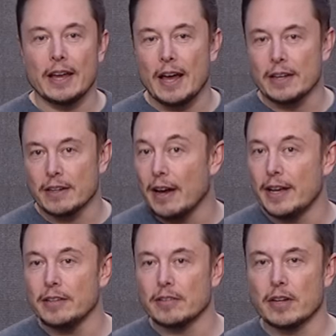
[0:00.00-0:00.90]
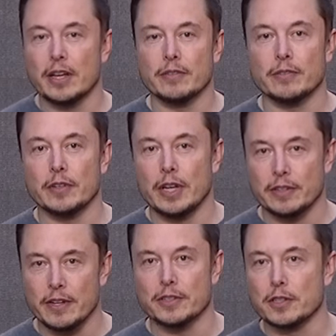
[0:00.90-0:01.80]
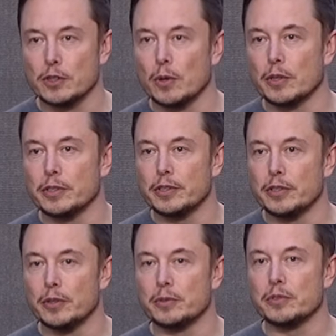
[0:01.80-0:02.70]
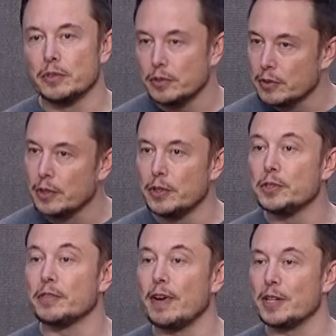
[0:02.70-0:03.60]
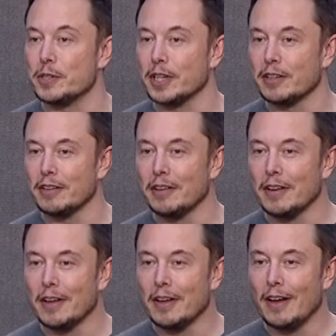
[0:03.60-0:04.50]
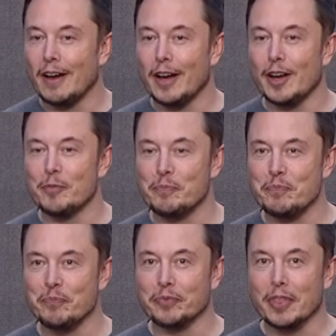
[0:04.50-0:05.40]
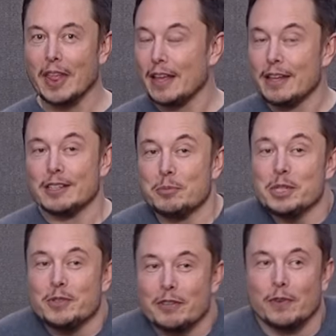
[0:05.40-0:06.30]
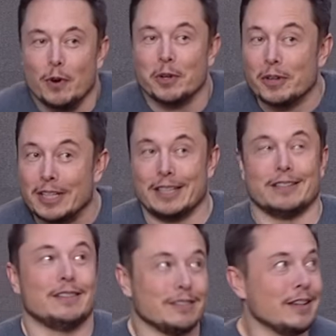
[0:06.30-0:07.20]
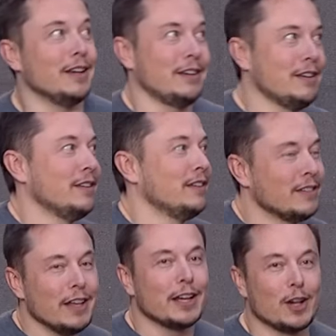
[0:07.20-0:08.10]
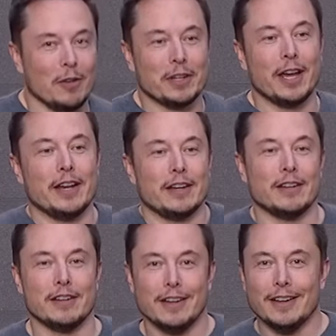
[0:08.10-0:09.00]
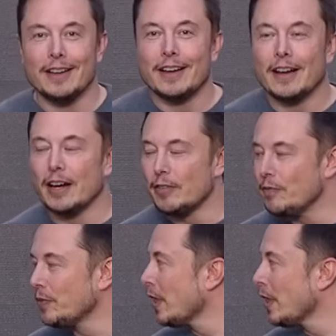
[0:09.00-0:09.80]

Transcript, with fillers: at night and in dusk and dawn, you, you use the battery. Um, it's pretty straightforward, really. It's like not that complicated. Um,